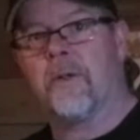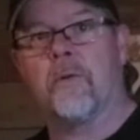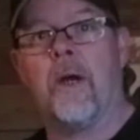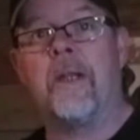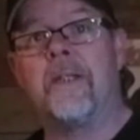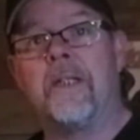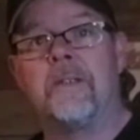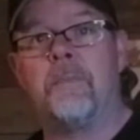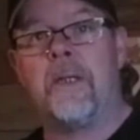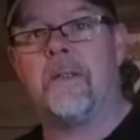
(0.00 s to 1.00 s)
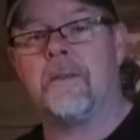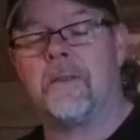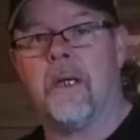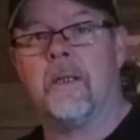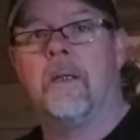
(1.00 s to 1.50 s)
to grind these beans
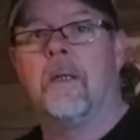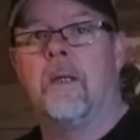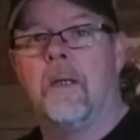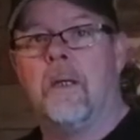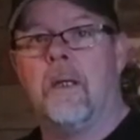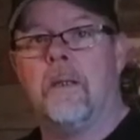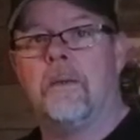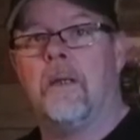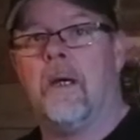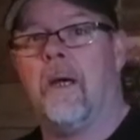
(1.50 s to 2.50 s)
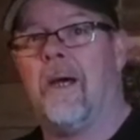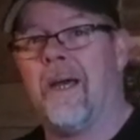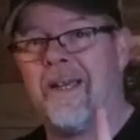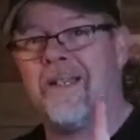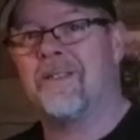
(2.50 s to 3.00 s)
yet, and
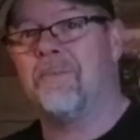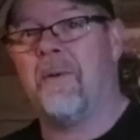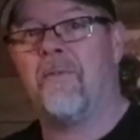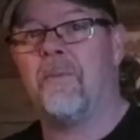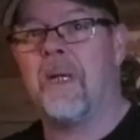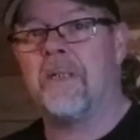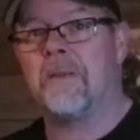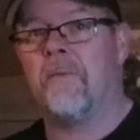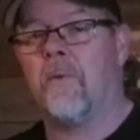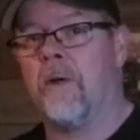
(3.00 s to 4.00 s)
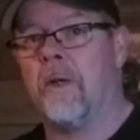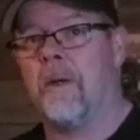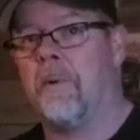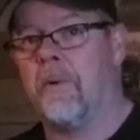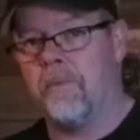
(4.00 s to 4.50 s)
I got some information for you
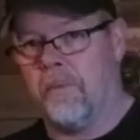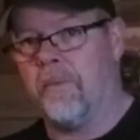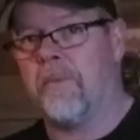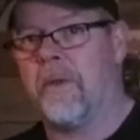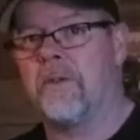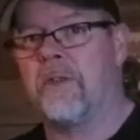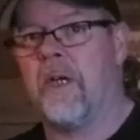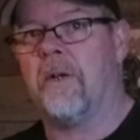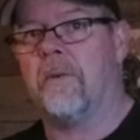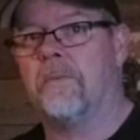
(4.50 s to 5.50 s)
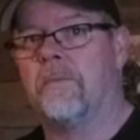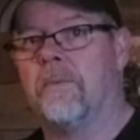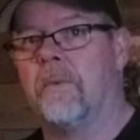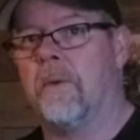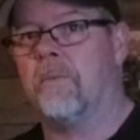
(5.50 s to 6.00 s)
about the channel
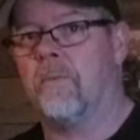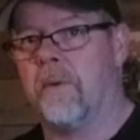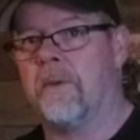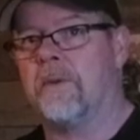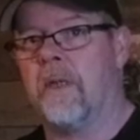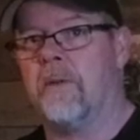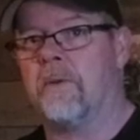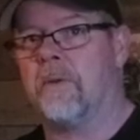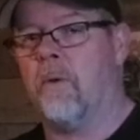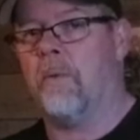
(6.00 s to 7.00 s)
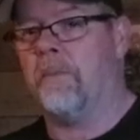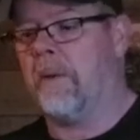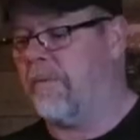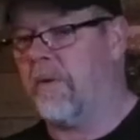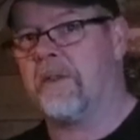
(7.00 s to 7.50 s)
and where the channel is going.
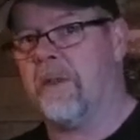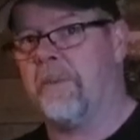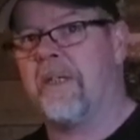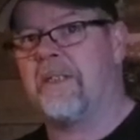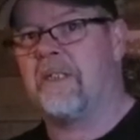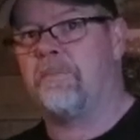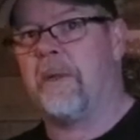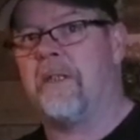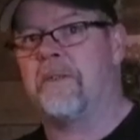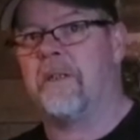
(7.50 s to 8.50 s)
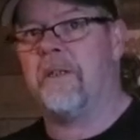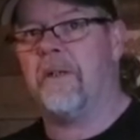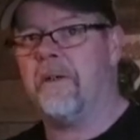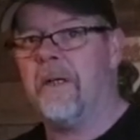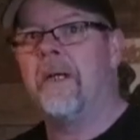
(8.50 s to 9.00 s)
But first, let me get these beans in
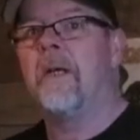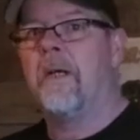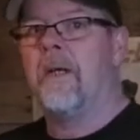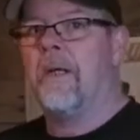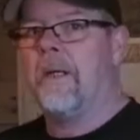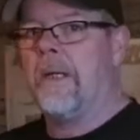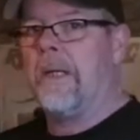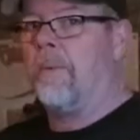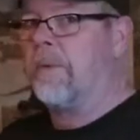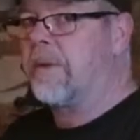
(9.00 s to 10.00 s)
here, and we'll